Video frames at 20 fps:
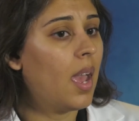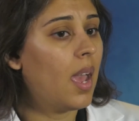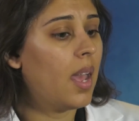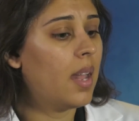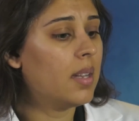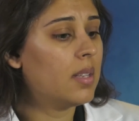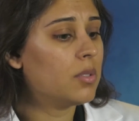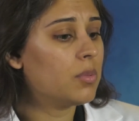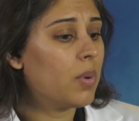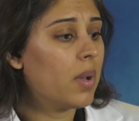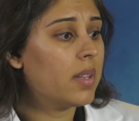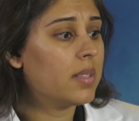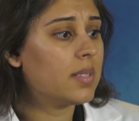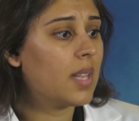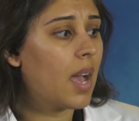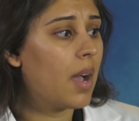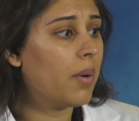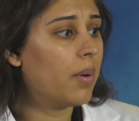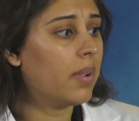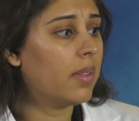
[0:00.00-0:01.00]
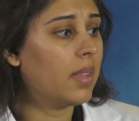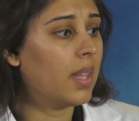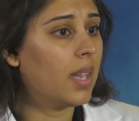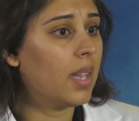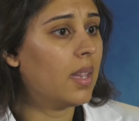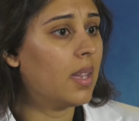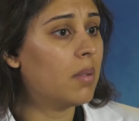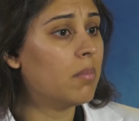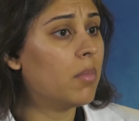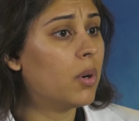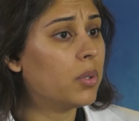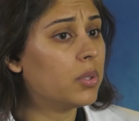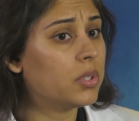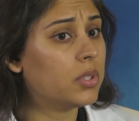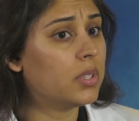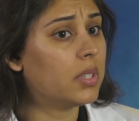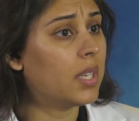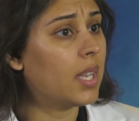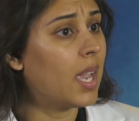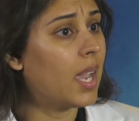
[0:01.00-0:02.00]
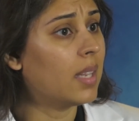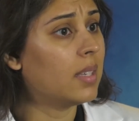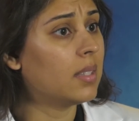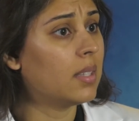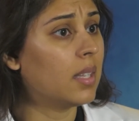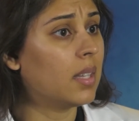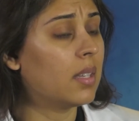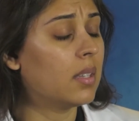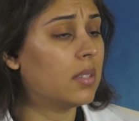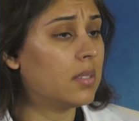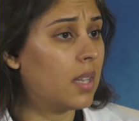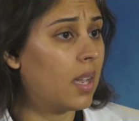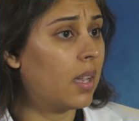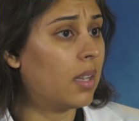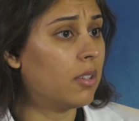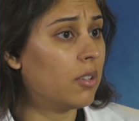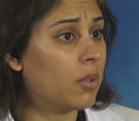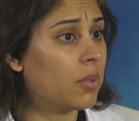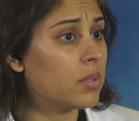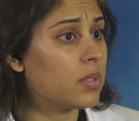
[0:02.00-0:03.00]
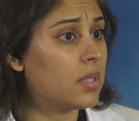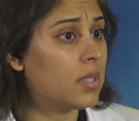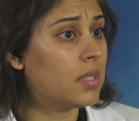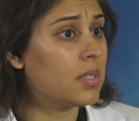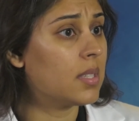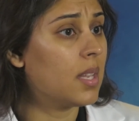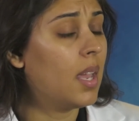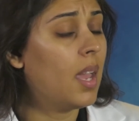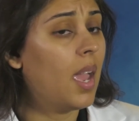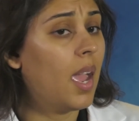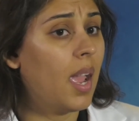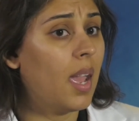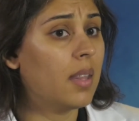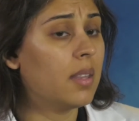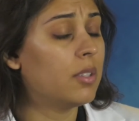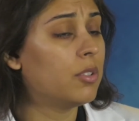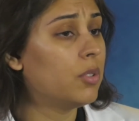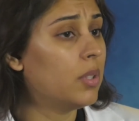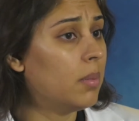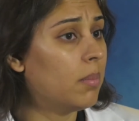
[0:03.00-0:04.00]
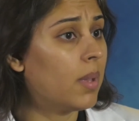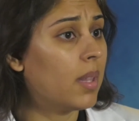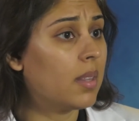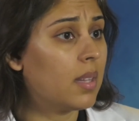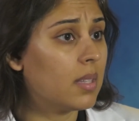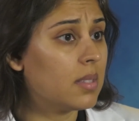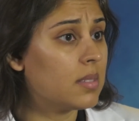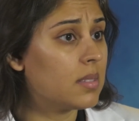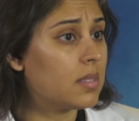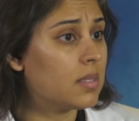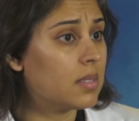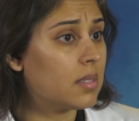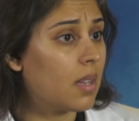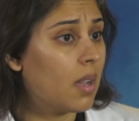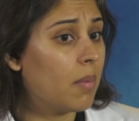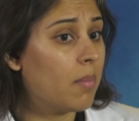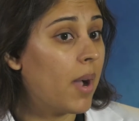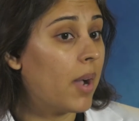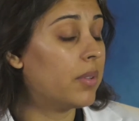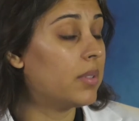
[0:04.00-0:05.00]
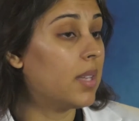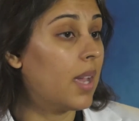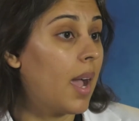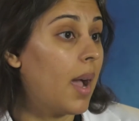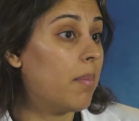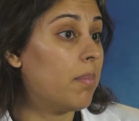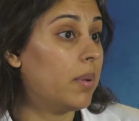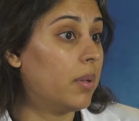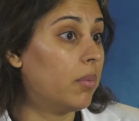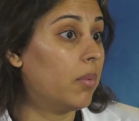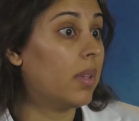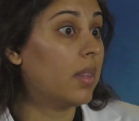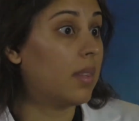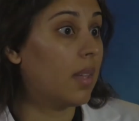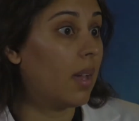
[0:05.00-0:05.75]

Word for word: and as well as how are they emotionally handling their diagnosis and the treatment that's about to happen with